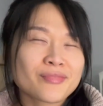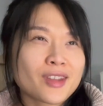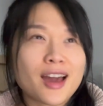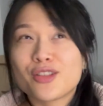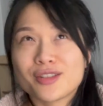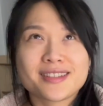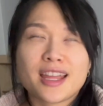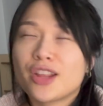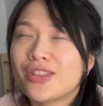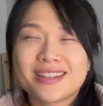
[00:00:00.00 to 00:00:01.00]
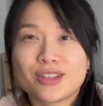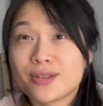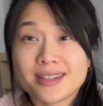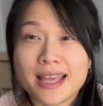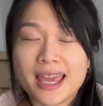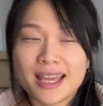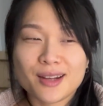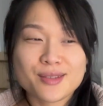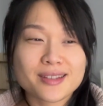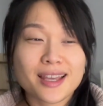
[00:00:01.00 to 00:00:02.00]
understanding things that you're saying. And I
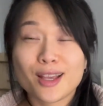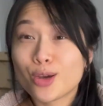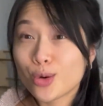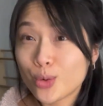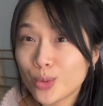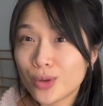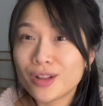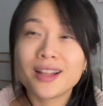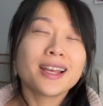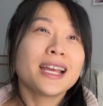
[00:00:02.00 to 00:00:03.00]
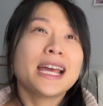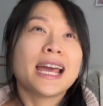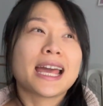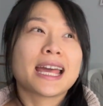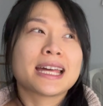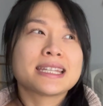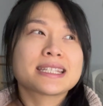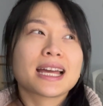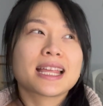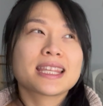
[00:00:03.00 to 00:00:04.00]
was like, cool. And
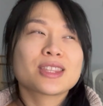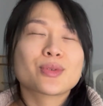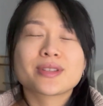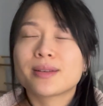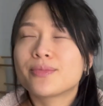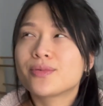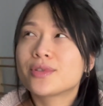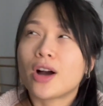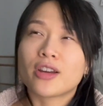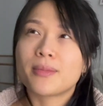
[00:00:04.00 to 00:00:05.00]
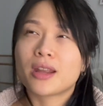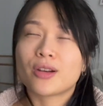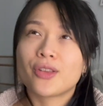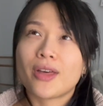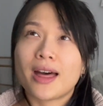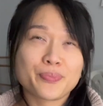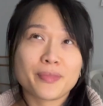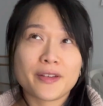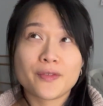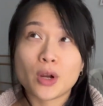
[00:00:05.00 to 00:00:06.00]
I think there was a documentary that
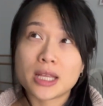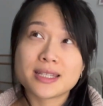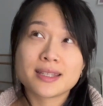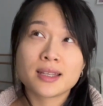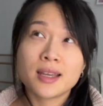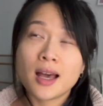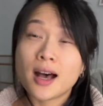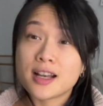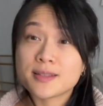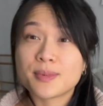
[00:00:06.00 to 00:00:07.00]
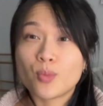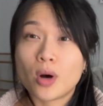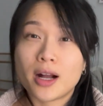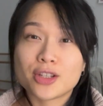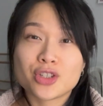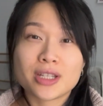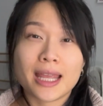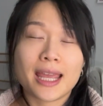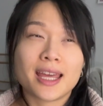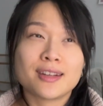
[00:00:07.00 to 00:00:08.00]
my friend's husband watched
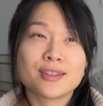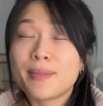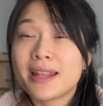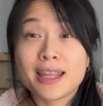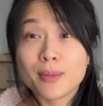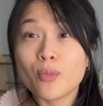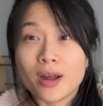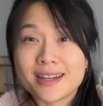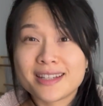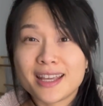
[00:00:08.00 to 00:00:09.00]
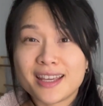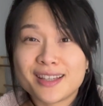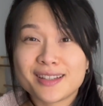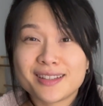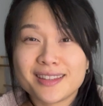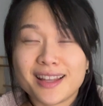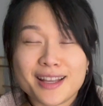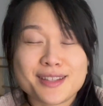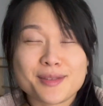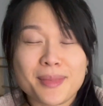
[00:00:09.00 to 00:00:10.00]
and made him want to take
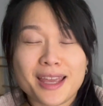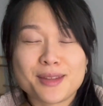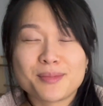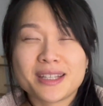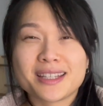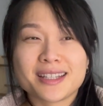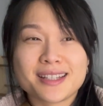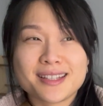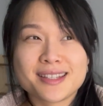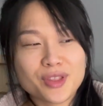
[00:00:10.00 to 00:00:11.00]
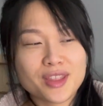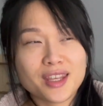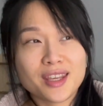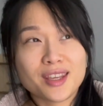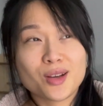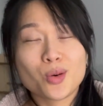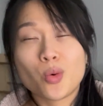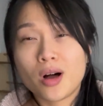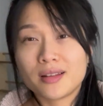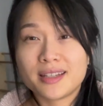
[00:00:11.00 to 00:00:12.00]
lion's mane because the
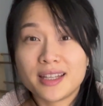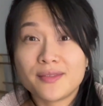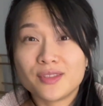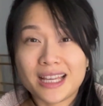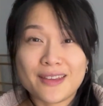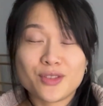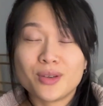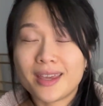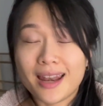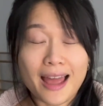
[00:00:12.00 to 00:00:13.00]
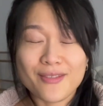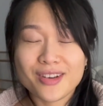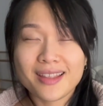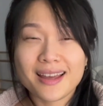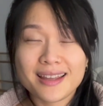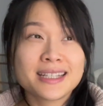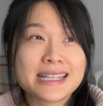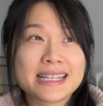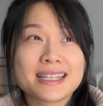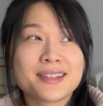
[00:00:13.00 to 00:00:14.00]
quality of life you get after that
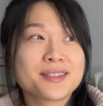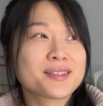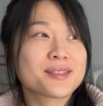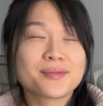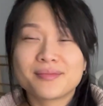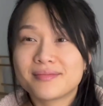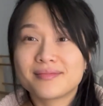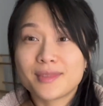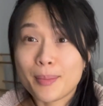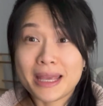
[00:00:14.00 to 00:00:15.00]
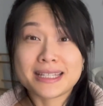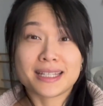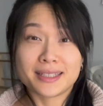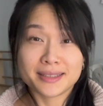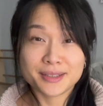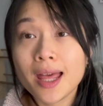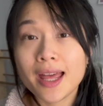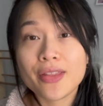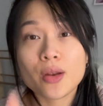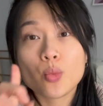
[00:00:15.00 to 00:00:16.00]
is amazing.
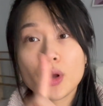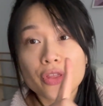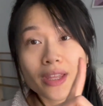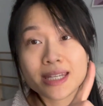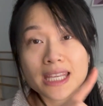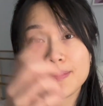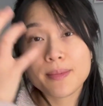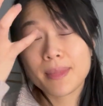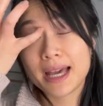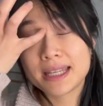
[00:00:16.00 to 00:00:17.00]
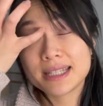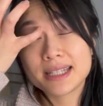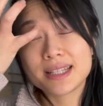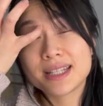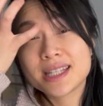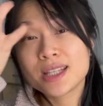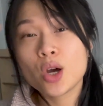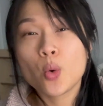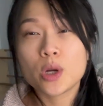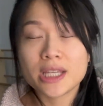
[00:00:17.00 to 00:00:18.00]
And then one thing to keep in mind is
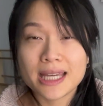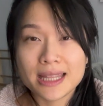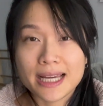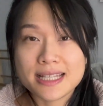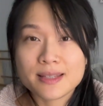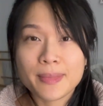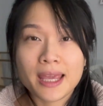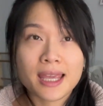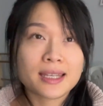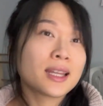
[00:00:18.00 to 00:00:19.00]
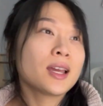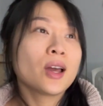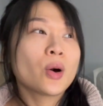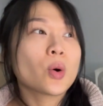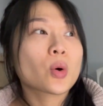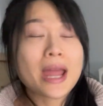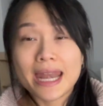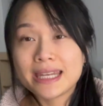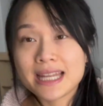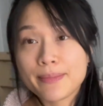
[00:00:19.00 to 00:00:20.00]
when you get lion's mane or
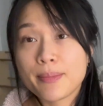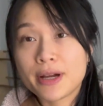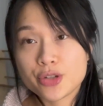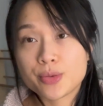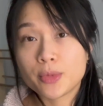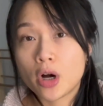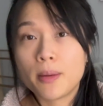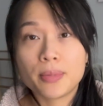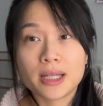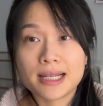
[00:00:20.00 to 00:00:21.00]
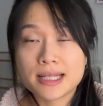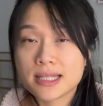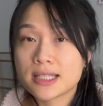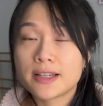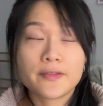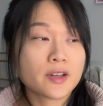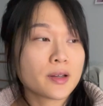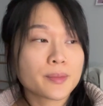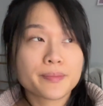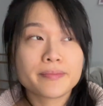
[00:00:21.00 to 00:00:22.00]
any type of mushroom complex of
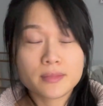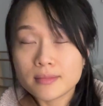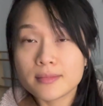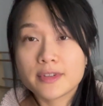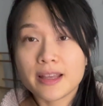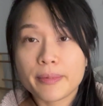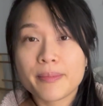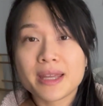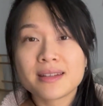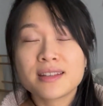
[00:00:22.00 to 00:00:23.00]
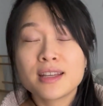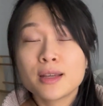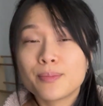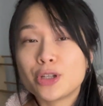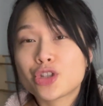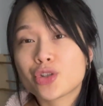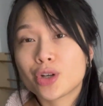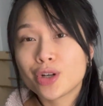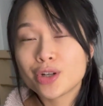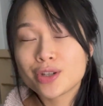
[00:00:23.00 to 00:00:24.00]
a supplement, be
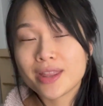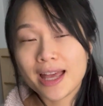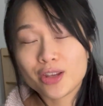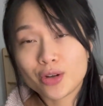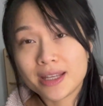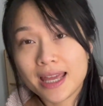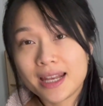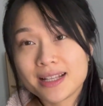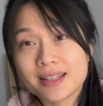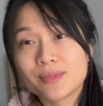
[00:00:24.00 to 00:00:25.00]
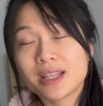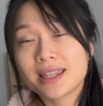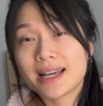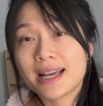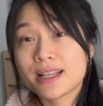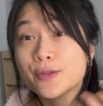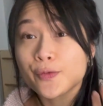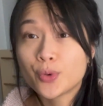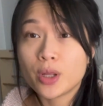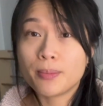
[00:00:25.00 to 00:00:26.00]
sure that you're getting something that has
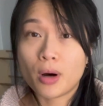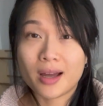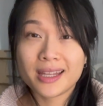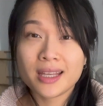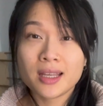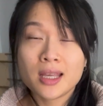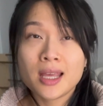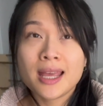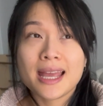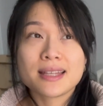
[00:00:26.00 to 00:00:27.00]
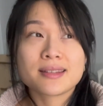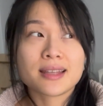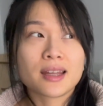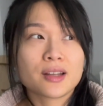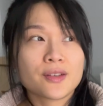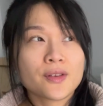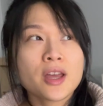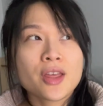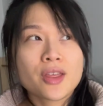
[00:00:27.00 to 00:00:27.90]
fruiting body instead of